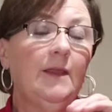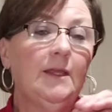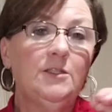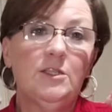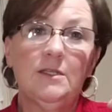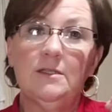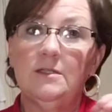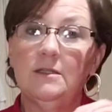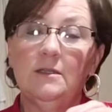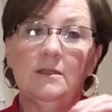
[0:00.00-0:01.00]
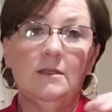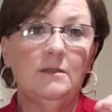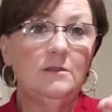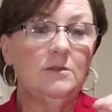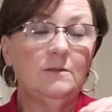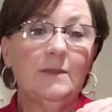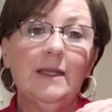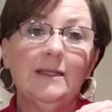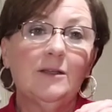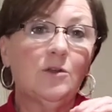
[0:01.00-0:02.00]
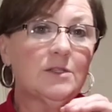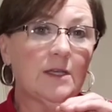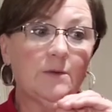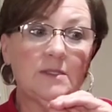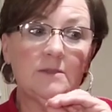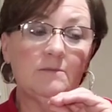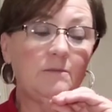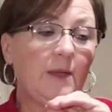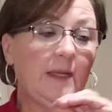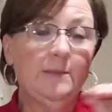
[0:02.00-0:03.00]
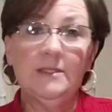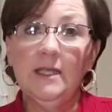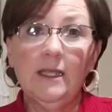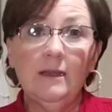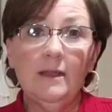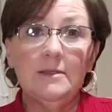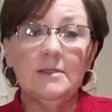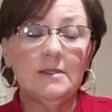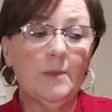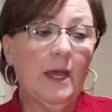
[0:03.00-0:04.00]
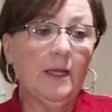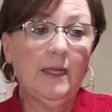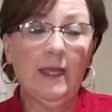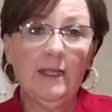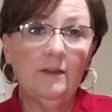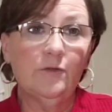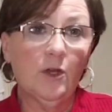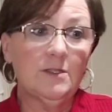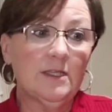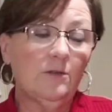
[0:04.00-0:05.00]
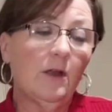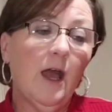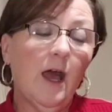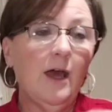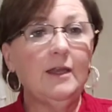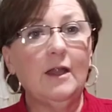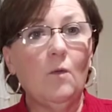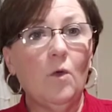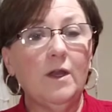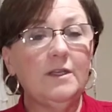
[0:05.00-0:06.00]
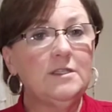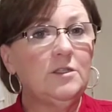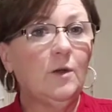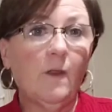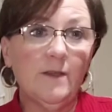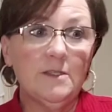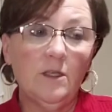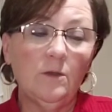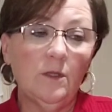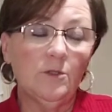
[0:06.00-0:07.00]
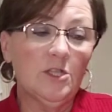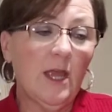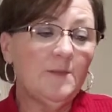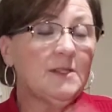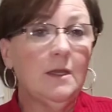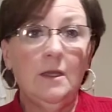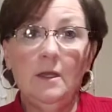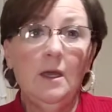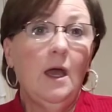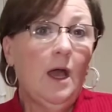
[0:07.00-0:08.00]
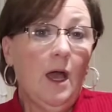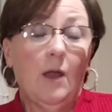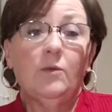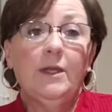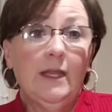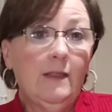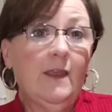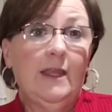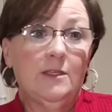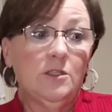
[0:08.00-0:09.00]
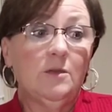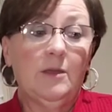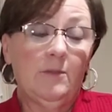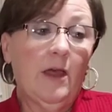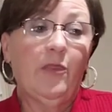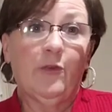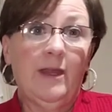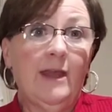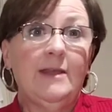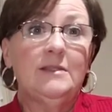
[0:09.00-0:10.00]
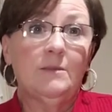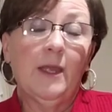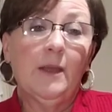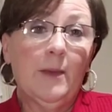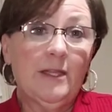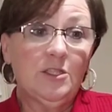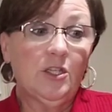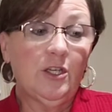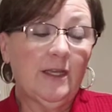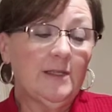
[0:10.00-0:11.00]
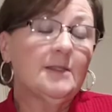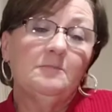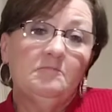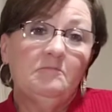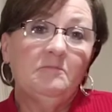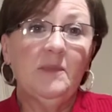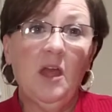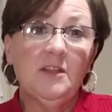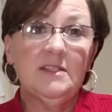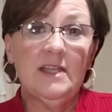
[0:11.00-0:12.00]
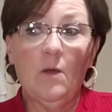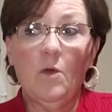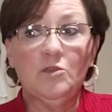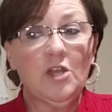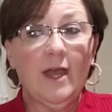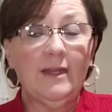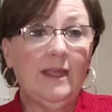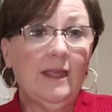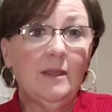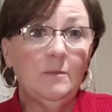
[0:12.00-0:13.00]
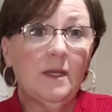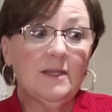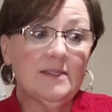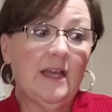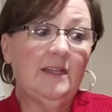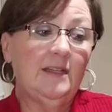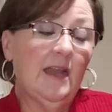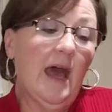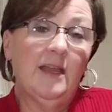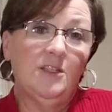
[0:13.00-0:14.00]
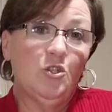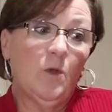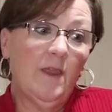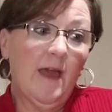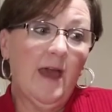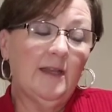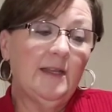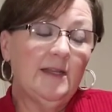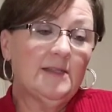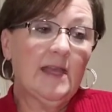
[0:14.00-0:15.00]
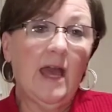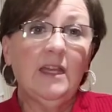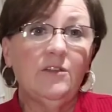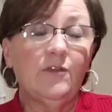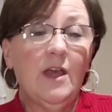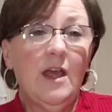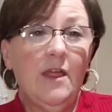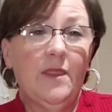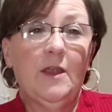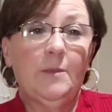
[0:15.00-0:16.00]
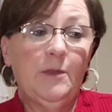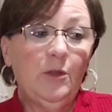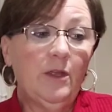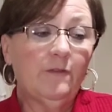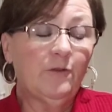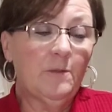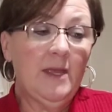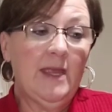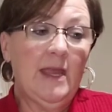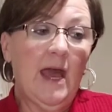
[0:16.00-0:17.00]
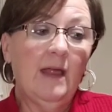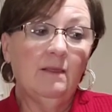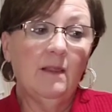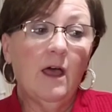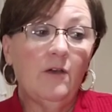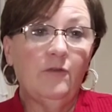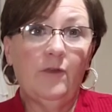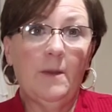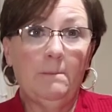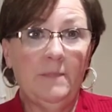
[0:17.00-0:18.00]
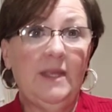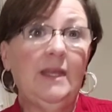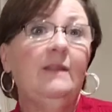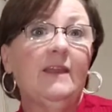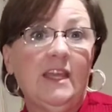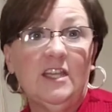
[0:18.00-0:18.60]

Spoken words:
then just, of course, I was being meticulous about getting the frosting right, and I wanted to do all these cute little shapes. I really think it took me about 3 days to make a batch of cookies. Not to say I won't try it again, because I enjoy that, and it's kind of therapeutic for me. I love being in the